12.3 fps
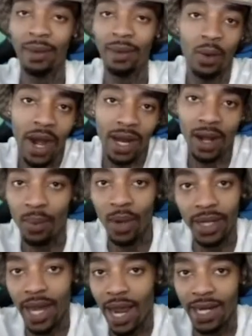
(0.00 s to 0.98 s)
Damn near wake up
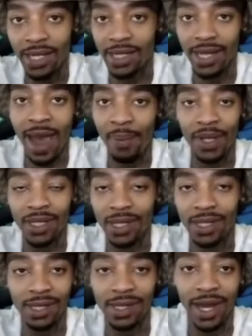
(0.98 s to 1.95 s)
one day and it just
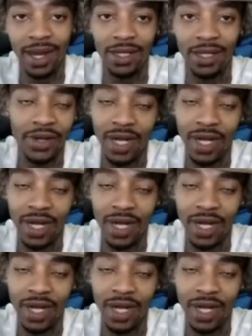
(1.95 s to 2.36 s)
happens. It's just like a